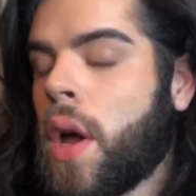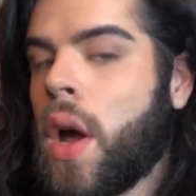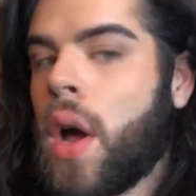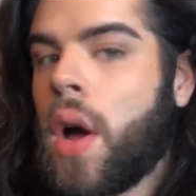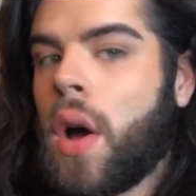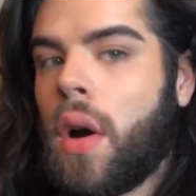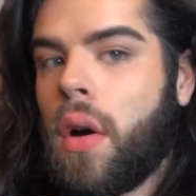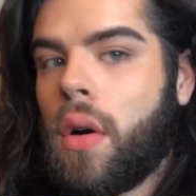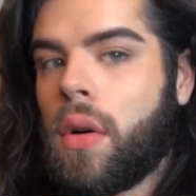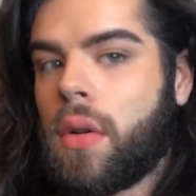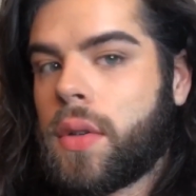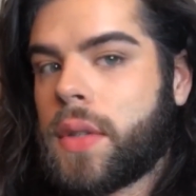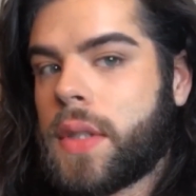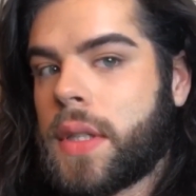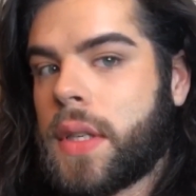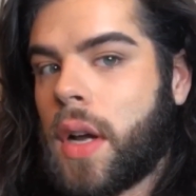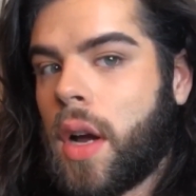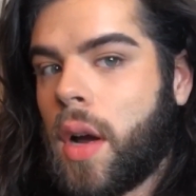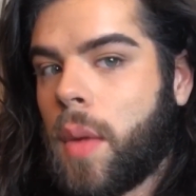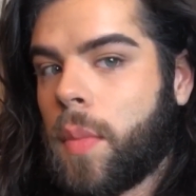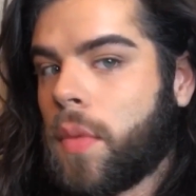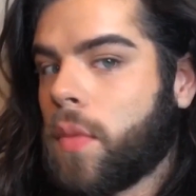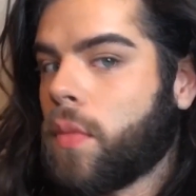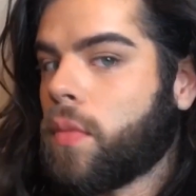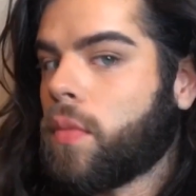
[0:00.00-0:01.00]
So,
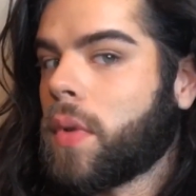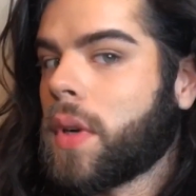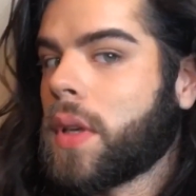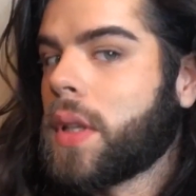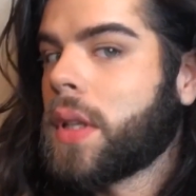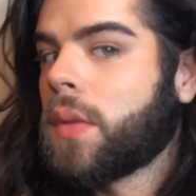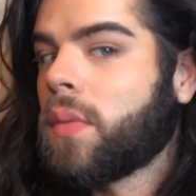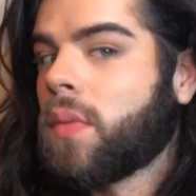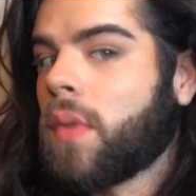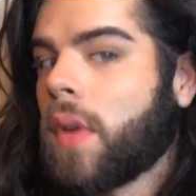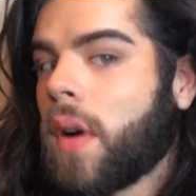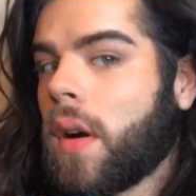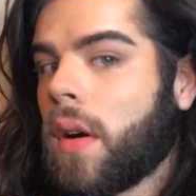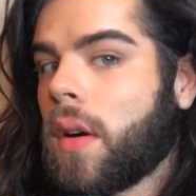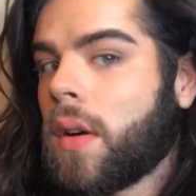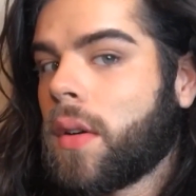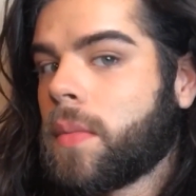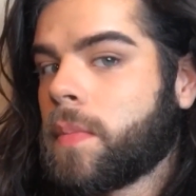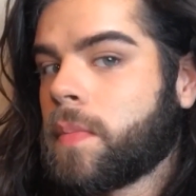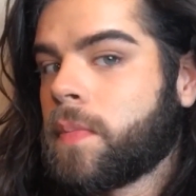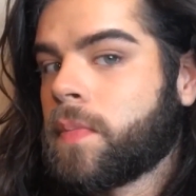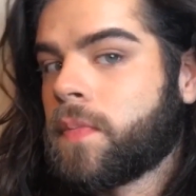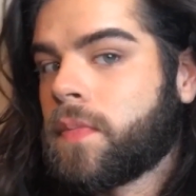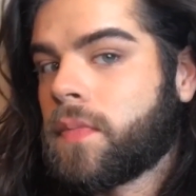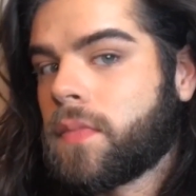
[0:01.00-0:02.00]
my
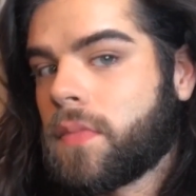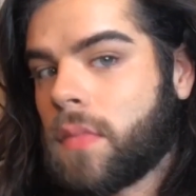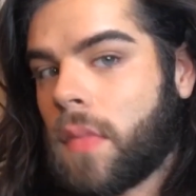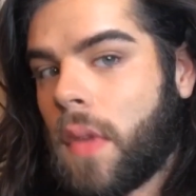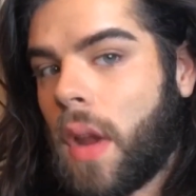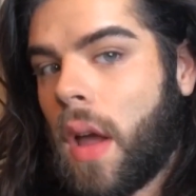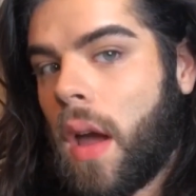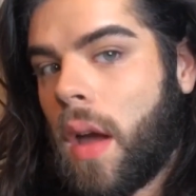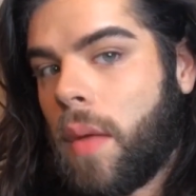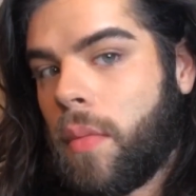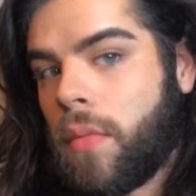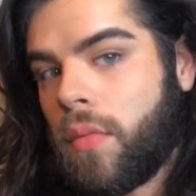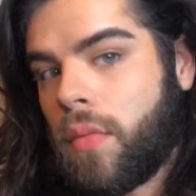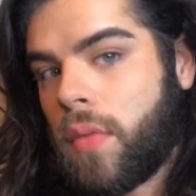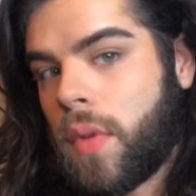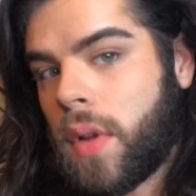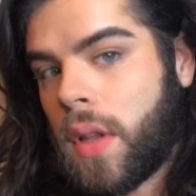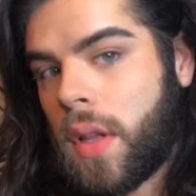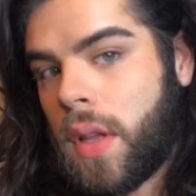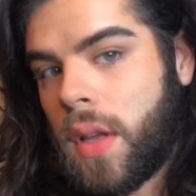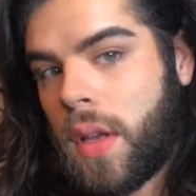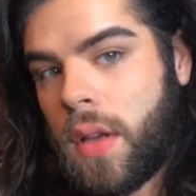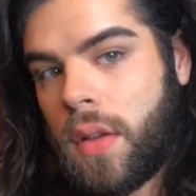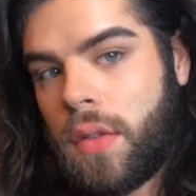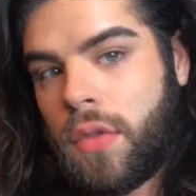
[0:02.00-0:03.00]
audio
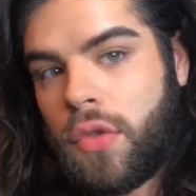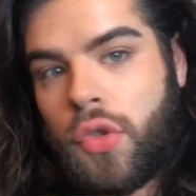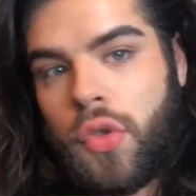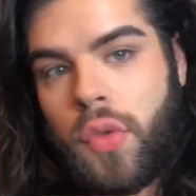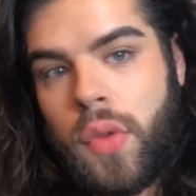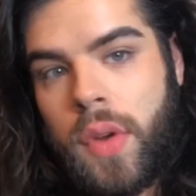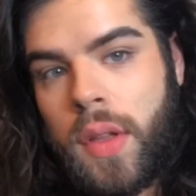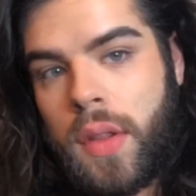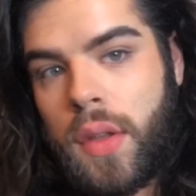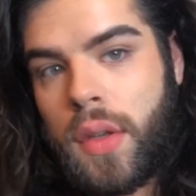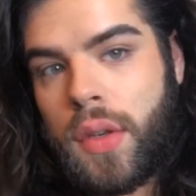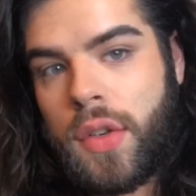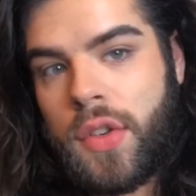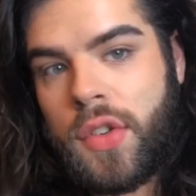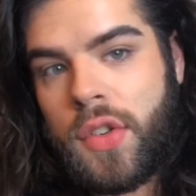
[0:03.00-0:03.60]
is nowhere to be